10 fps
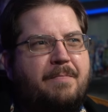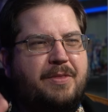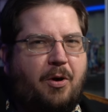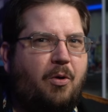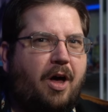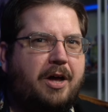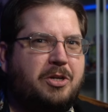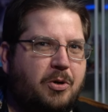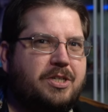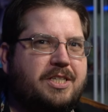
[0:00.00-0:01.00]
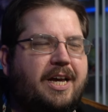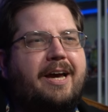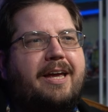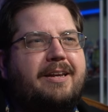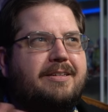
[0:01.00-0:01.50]
the whole on your
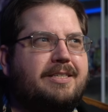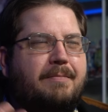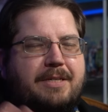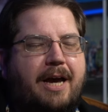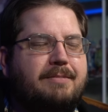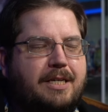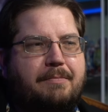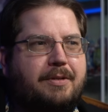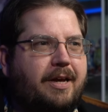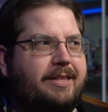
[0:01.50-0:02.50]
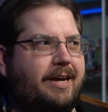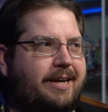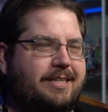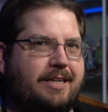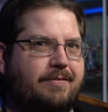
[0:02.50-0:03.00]
side sometimes can imply the
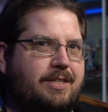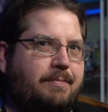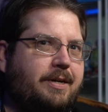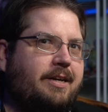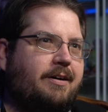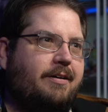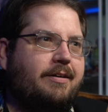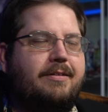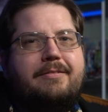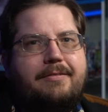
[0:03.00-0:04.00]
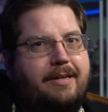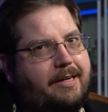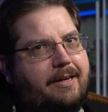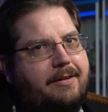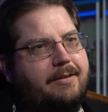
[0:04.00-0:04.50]
idea of somebody on,
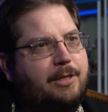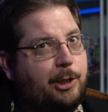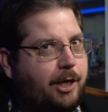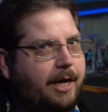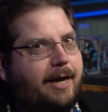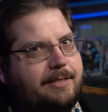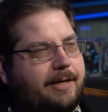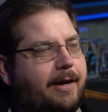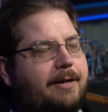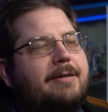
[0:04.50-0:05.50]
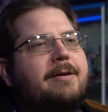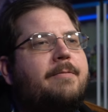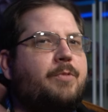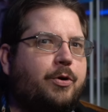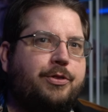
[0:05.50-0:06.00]
again, the good guy side,
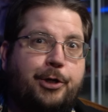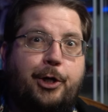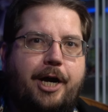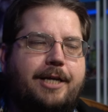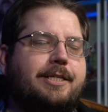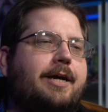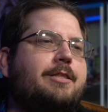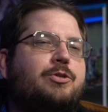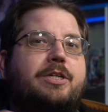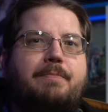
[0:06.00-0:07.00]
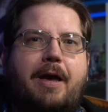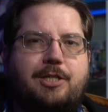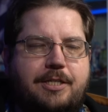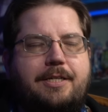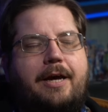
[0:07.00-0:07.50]
or the good guy side, the Tres
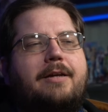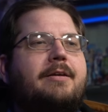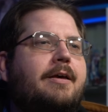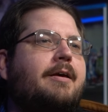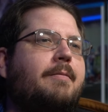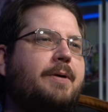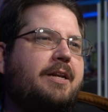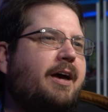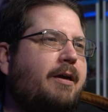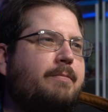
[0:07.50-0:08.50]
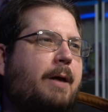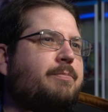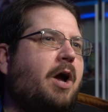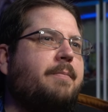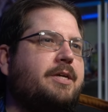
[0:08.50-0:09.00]
Magia side. But I'd
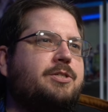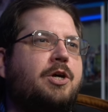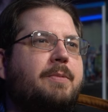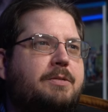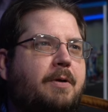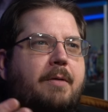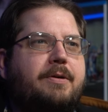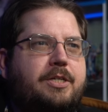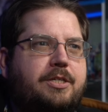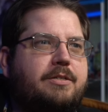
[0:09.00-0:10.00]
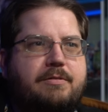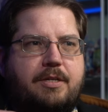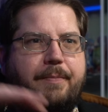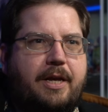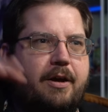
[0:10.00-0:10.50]
probably assume it's probably just
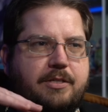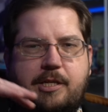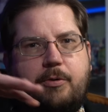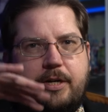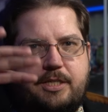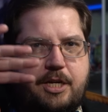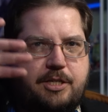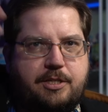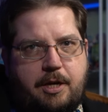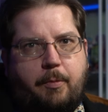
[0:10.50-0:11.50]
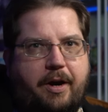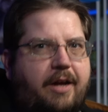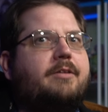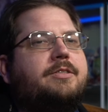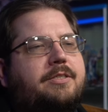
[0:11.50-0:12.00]
somebody else in the organization somewhere
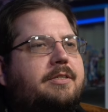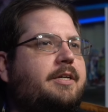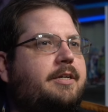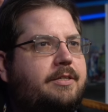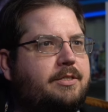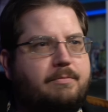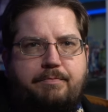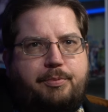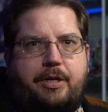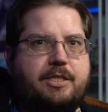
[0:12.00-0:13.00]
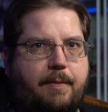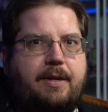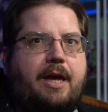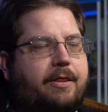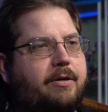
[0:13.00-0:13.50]
else is putting something
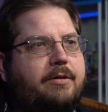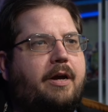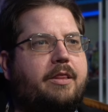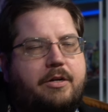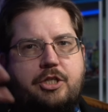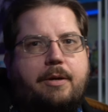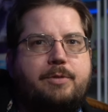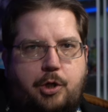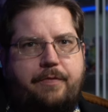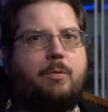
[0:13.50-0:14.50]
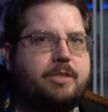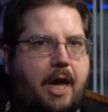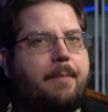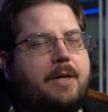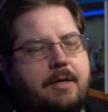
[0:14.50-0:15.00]
together and they're just observing what's
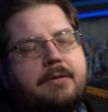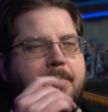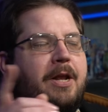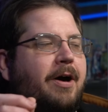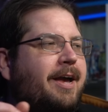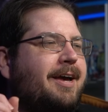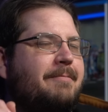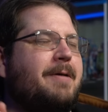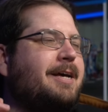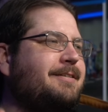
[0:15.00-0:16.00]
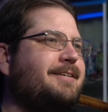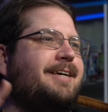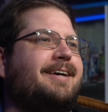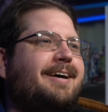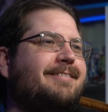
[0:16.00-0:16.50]
happening. But no, I got a massive
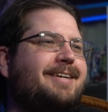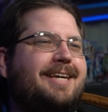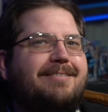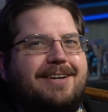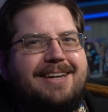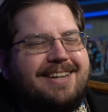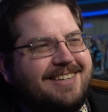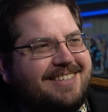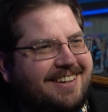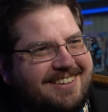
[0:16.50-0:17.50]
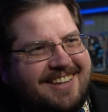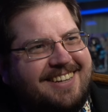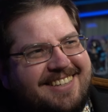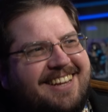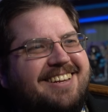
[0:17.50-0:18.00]
kick out of Kiwi getting jealous.